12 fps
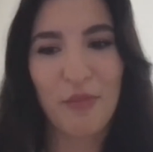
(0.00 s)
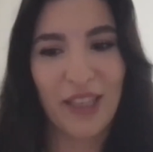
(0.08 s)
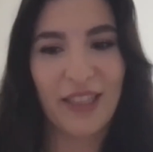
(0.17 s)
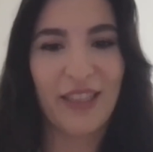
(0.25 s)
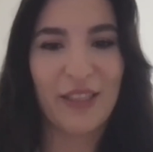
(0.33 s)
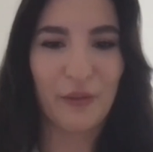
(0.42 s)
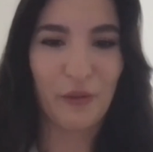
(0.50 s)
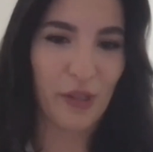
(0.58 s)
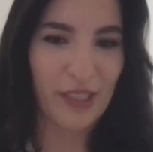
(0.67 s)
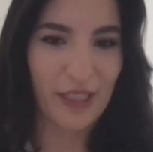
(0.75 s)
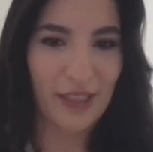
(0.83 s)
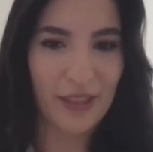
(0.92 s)
but it's
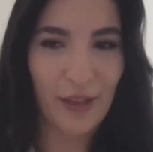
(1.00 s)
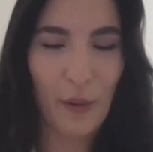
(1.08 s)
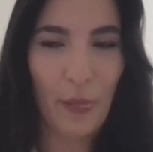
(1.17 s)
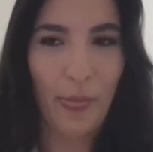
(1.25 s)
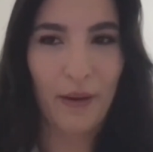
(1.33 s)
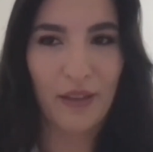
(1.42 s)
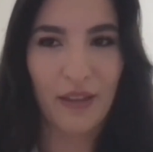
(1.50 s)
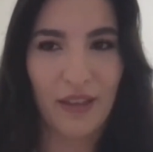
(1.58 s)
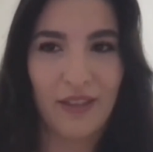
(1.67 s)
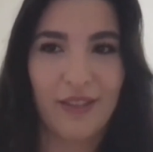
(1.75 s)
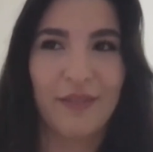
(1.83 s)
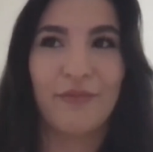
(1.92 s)
worth it.
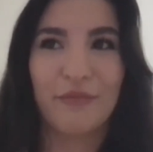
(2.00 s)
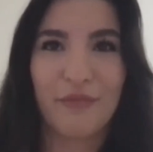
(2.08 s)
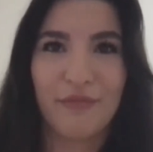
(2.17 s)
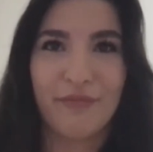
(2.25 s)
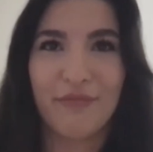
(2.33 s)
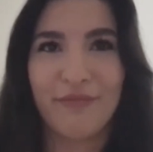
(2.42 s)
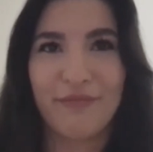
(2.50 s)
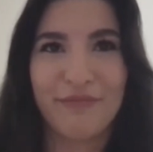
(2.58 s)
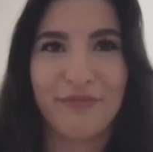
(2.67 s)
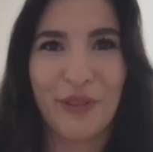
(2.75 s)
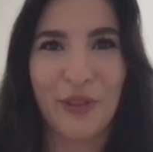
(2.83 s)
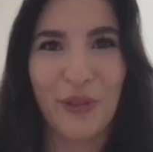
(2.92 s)
Like,
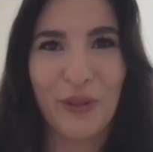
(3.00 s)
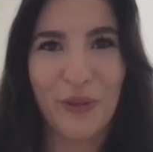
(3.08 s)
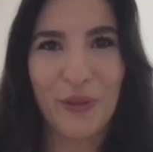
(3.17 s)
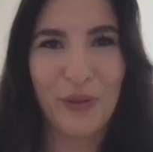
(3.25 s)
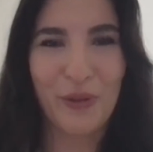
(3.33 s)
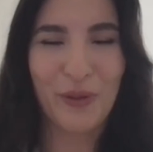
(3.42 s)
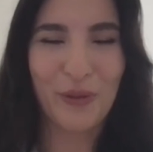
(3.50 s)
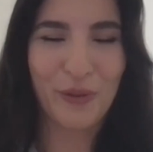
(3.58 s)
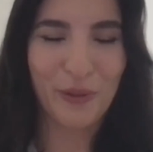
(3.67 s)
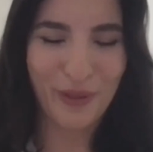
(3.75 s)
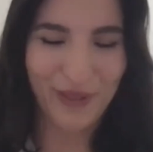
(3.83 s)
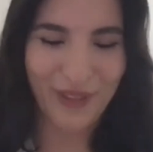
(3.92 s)
you know, to
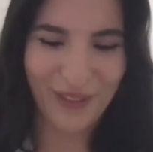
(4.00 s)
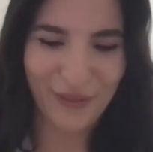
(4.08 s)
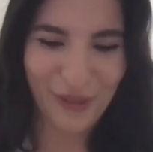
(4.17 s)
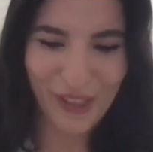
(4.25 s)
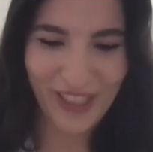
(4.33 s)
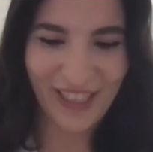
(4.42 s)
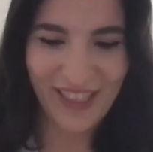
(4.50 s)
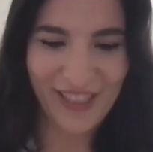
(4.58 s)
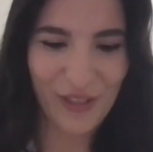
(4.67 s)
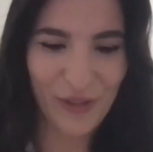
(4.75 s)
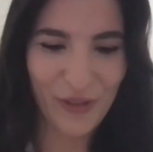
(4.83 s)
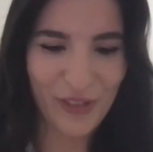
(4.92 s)
working
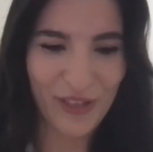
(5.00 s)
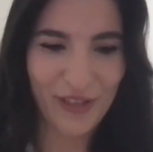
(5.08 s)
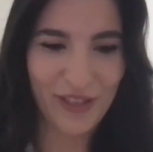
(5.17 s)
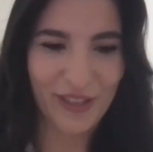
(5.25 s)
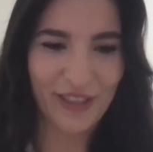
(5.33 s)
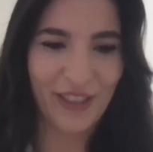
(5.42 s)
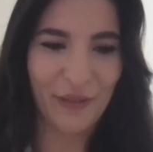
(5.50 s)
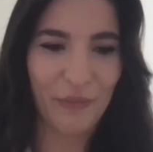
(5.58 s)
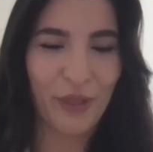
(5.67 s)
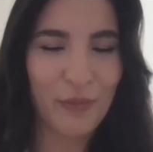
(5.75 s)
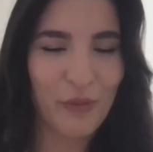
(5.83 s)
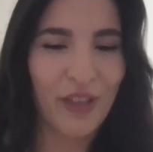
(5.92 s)
as a junior,
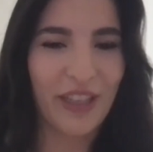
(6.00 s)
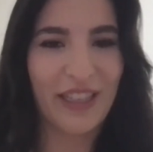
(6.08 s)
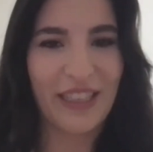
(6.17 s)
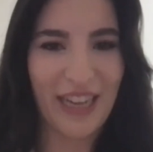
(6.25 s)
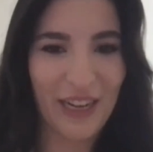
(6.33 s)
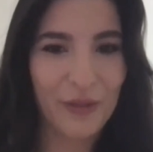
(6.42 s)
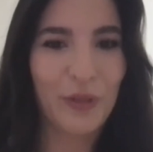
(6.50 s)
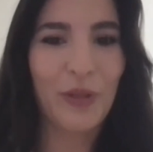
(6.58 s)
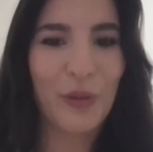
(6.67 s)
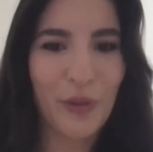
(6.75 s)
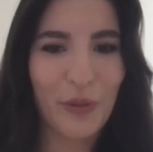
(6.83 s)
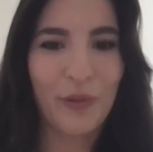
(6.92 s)
like people
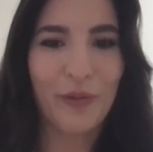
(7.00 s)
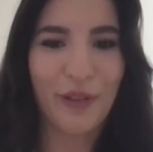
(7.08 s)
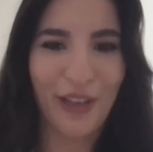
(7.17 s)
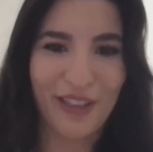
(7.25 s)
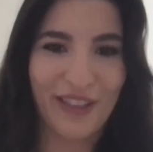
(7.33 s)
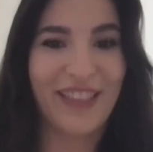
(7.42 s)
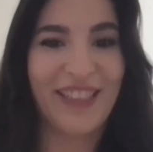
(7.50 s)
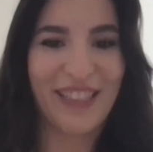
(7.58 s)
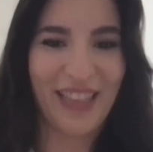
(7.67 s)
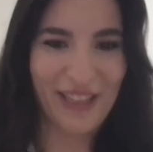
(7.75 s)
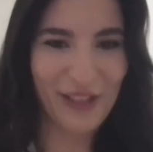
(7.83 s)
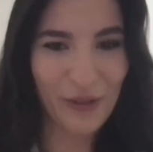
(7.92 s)
around you
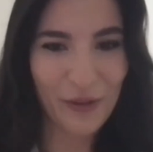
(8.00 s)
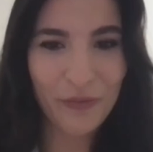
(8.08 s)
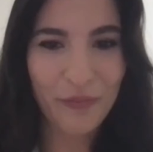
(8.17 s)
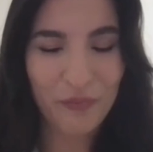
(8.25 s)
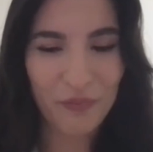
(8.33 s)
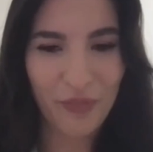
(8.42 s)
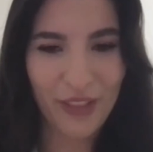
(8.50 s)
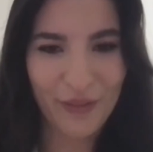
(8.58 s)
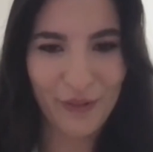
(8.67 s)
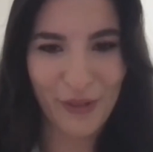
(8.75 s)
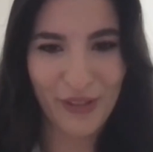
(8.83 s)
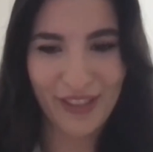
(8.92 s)
understand you
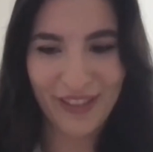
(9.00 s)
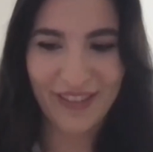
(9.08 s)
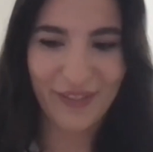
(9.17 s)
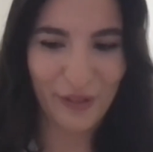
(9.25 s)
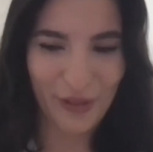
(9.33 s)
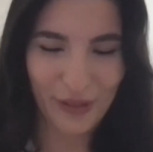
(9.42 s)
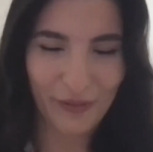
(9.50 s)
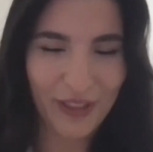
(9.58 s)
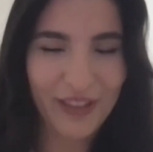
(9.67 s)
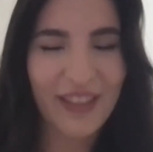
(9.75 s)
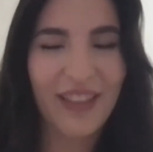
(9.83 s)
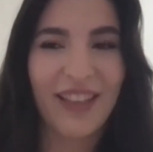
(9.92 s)
first of
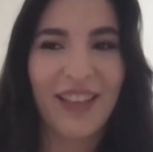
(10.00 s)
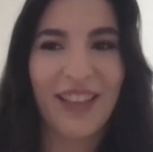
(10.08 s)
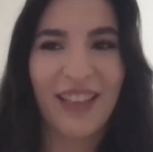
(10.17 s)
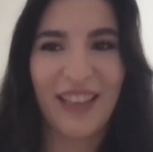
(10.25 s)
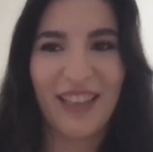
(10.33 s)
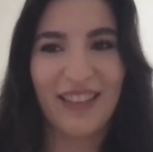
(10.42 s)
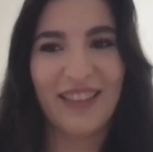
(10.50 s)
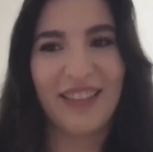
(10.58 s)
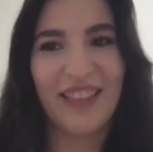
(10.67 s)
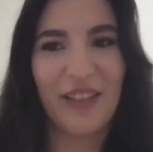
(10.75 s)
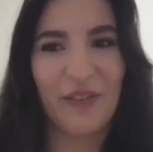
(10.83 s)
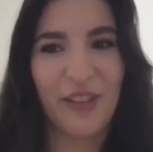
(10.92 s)
all,
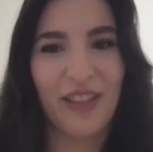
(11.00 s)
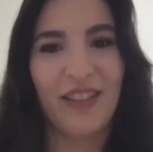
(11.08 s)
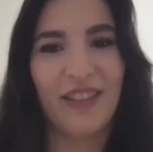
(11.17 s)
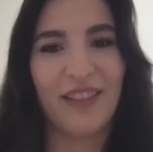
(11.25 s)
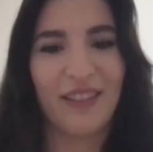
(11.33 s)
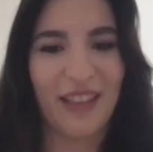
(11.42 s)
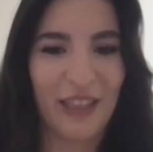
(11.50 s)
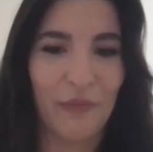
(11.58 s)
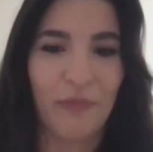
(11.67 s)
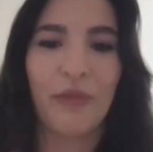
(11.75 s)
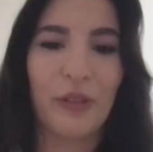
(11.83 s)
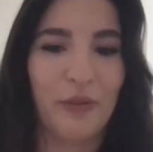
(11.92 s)
and they will
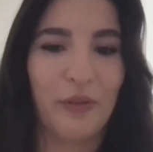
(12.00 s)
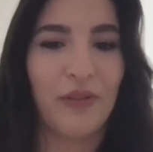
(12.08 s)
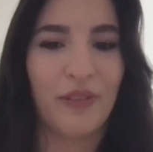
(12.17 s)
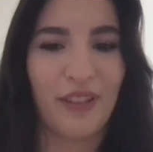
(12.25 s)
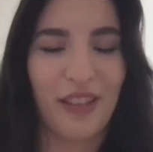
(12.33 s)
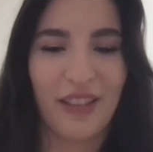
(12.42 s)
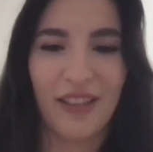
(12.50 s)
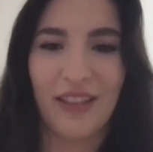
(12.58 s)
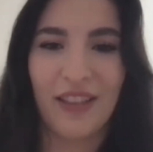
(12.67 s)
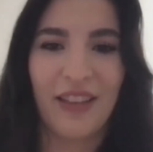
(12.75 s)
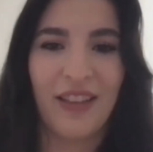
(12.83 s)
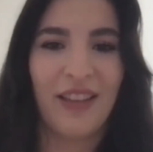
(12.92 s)
help you
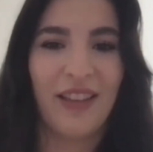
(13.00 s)
like